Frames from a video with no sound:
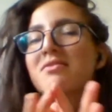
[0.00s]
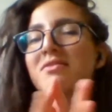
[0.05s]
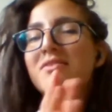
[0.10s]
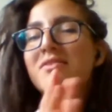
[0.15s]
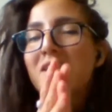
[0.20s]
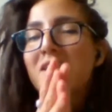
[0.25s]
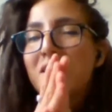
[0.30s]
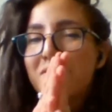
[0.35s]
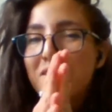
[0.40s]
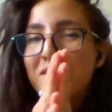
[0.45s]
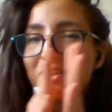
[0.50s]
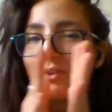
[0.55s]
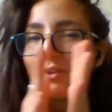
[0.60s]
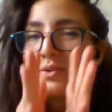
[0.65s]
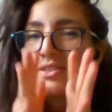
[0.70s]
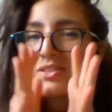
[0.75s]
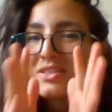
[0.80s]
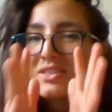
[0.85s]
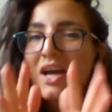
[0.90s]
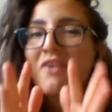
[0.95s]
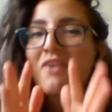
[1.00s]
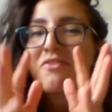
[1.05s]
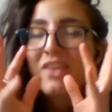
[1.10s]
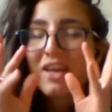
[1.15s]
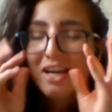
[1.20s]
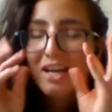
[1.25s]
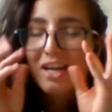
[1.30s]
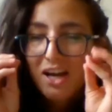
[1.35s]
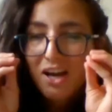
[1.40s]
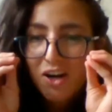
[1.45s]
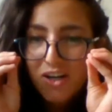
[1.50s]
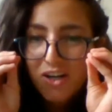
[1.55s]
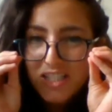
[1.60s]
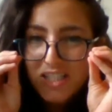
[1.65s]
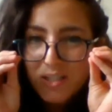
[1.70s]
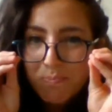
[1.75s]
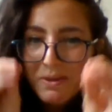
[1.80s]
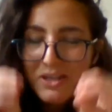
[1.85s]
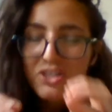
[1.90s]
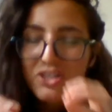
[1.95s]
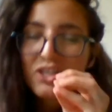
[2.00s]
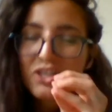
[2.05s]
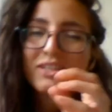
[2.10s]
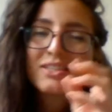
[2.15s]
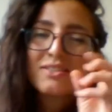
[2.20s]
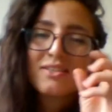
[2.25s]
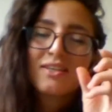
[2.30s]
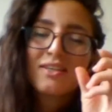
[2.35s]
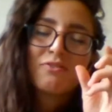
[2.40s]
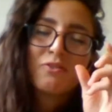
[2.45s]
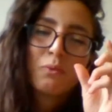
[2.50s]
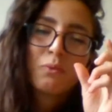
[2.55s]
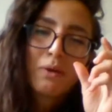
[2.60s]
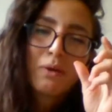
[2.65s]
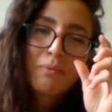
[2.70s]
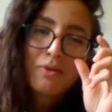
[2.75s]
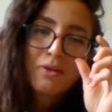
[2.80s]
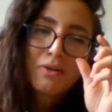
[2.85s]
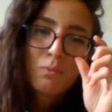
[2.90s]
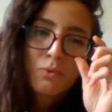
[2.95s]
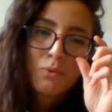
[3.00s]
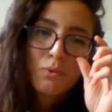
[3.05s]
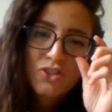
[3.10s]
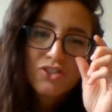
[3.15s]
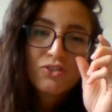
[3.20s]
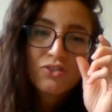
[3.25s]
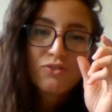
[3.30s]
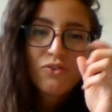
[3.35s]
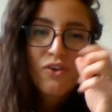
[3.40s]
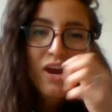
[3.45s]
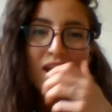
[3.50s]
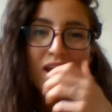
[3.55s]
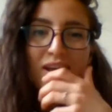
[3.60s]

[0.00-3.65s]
The are especially designed for women, which is great.